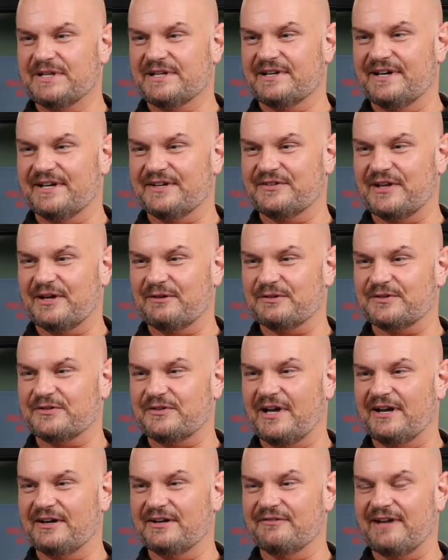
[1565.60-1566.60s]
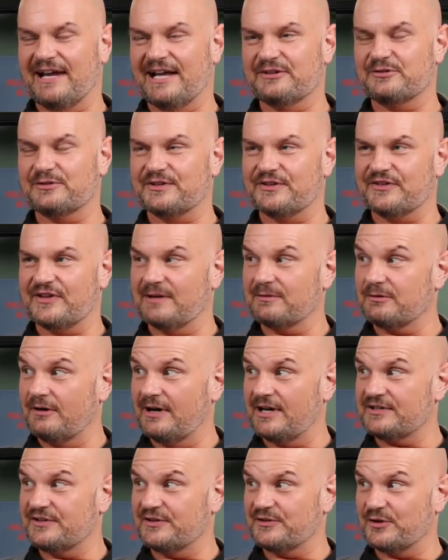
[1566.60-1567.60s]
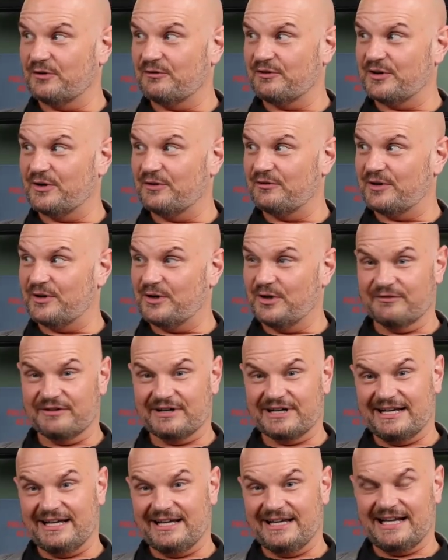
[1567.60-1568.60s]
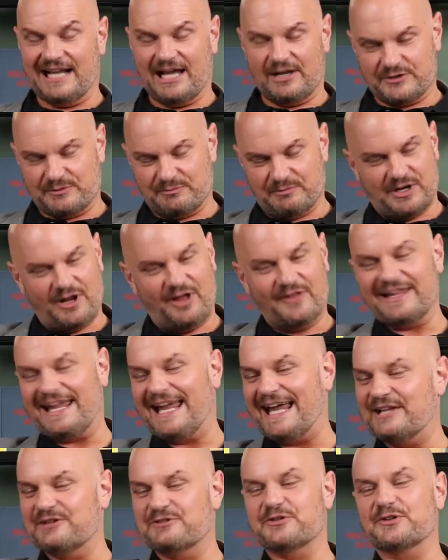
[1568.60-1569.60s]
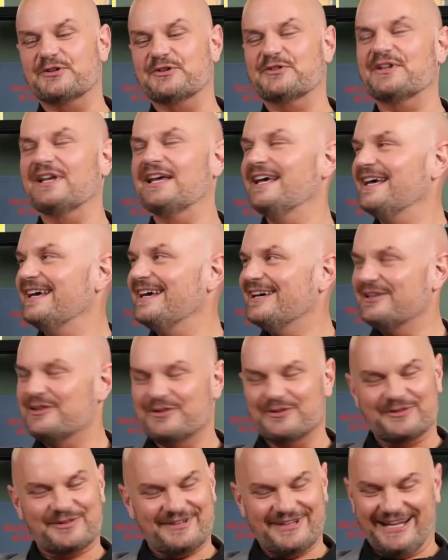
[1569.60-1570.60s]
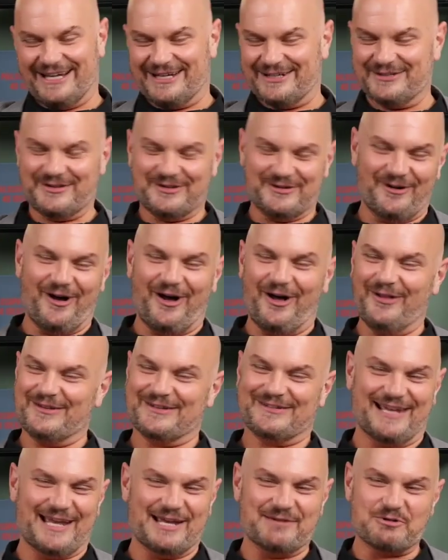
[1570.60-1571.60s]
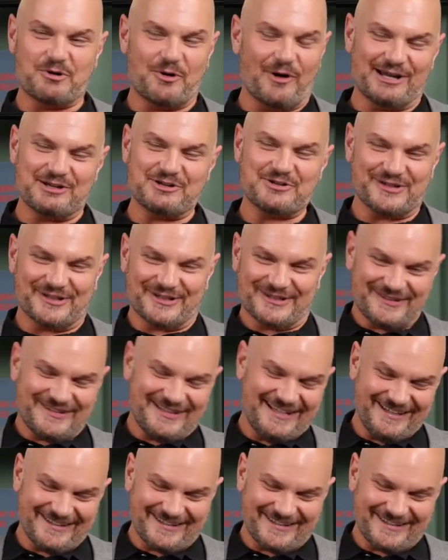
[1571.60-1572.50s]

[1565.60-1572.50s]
because I was tired of answering the same questions over and over and over again. I just put all the answers. Them, right? yeah. yeah, they're all the same questions